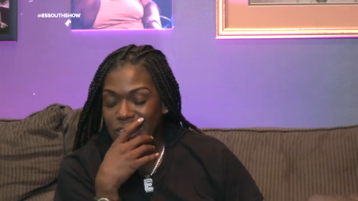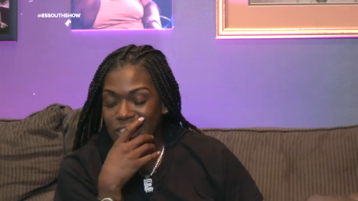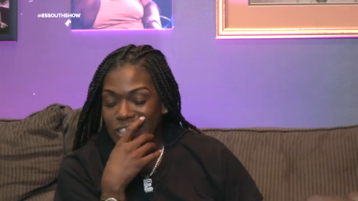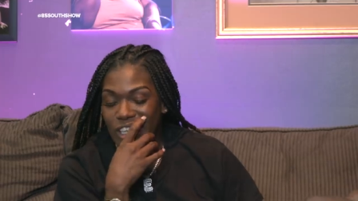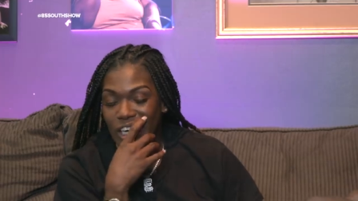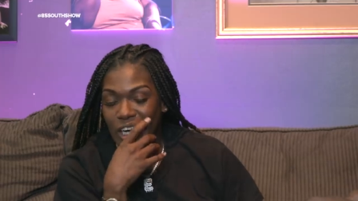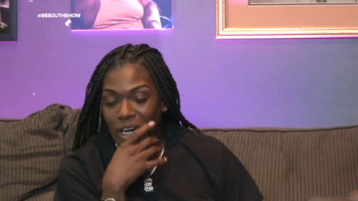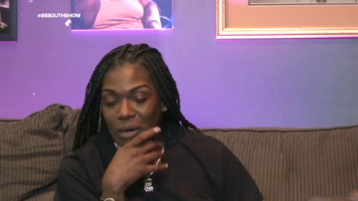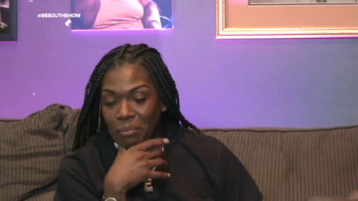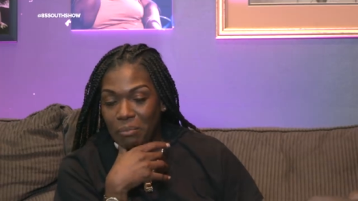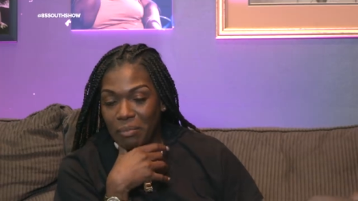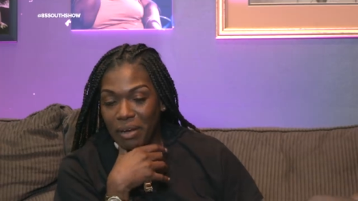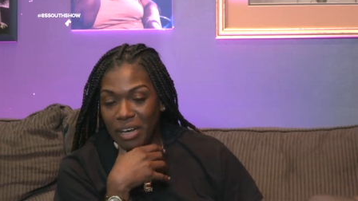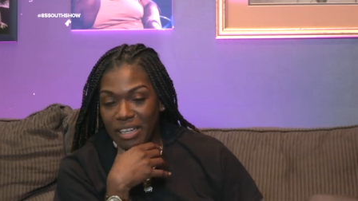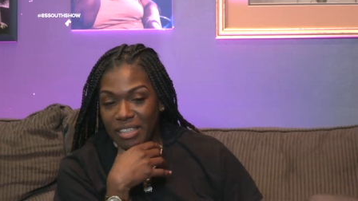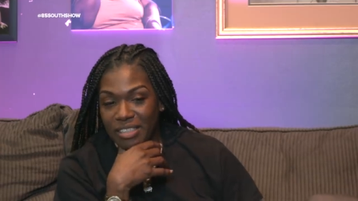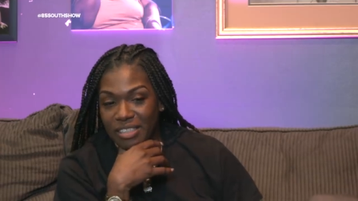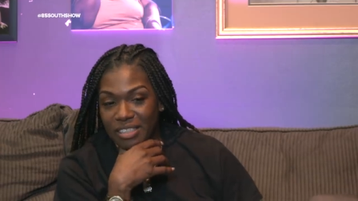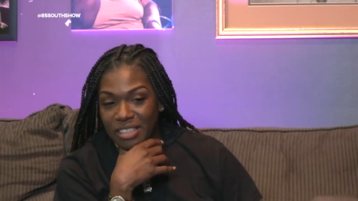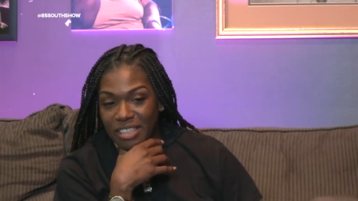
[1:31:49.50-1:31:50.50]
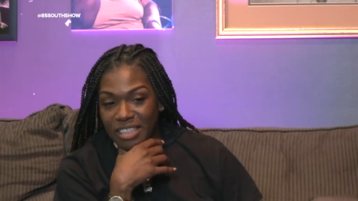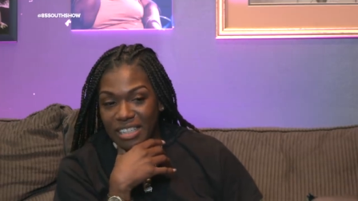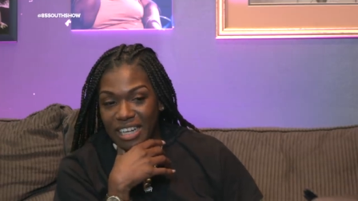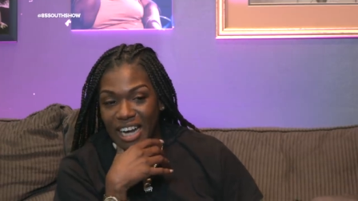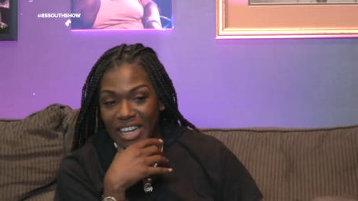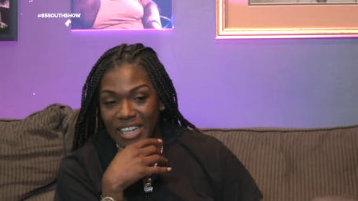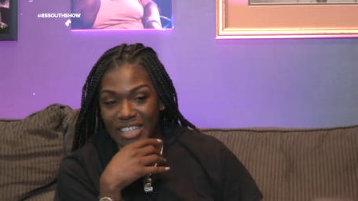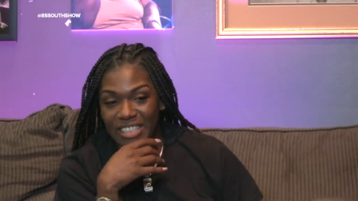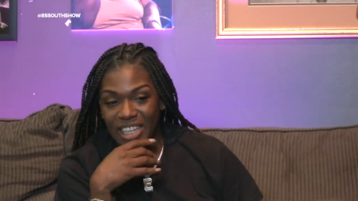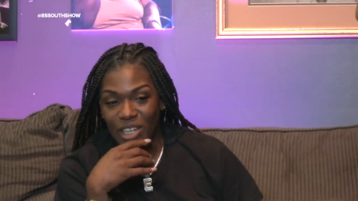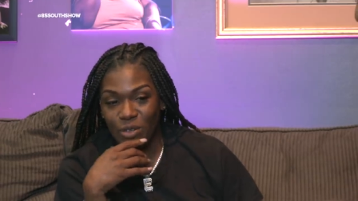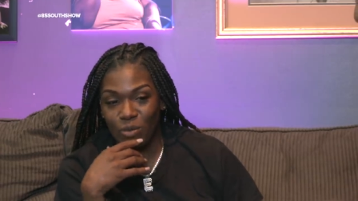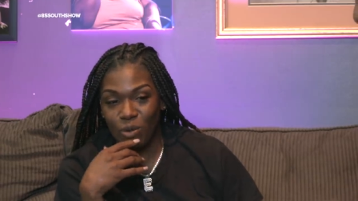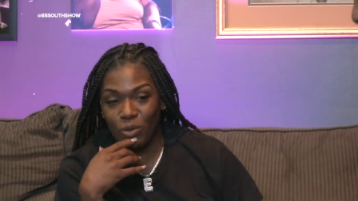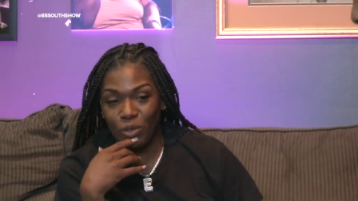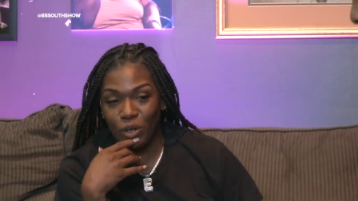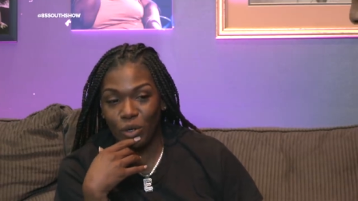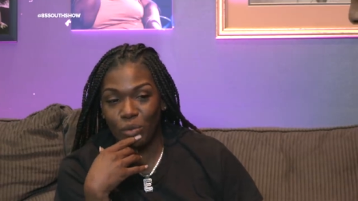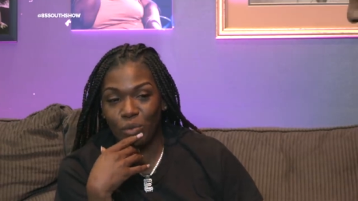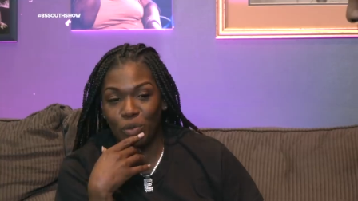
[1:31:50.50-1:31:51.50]
is, is unmatched. And y'all niggas
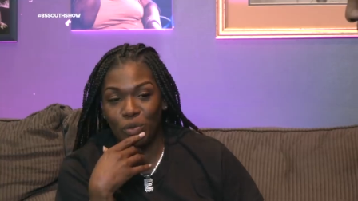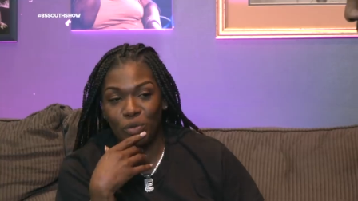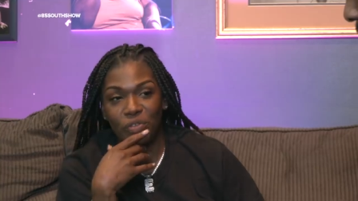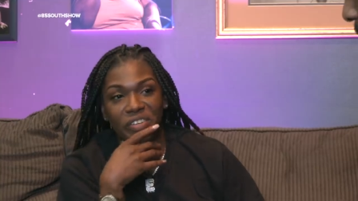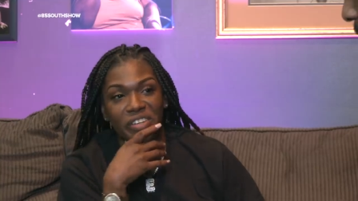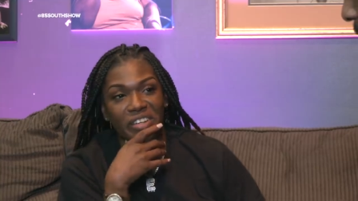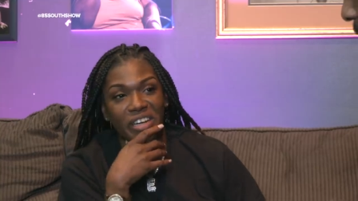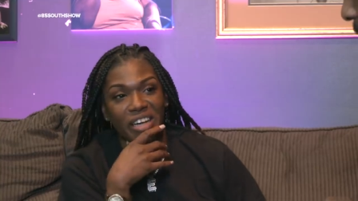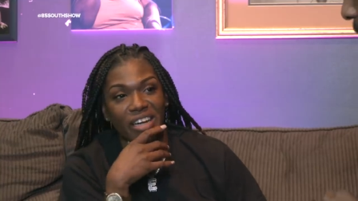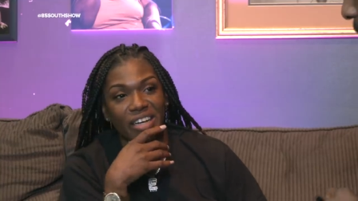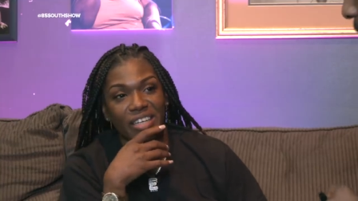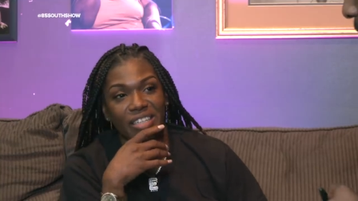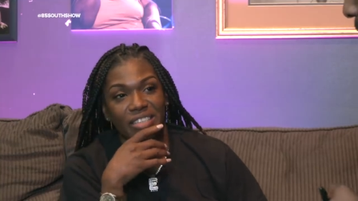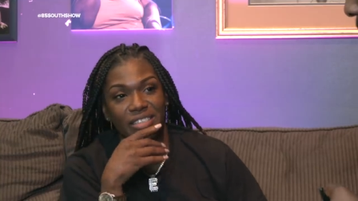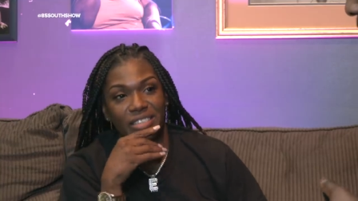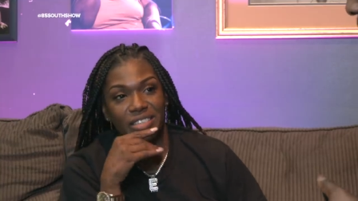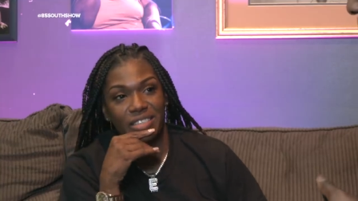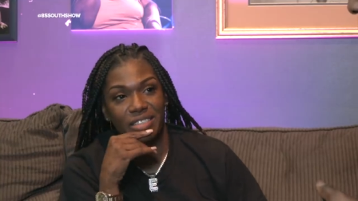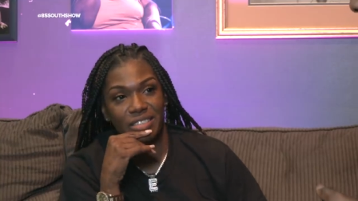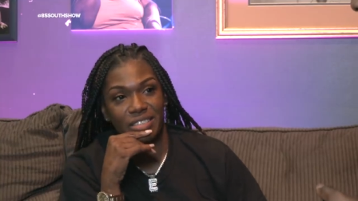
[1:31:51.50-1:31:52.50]
ain't wrote no movie yet.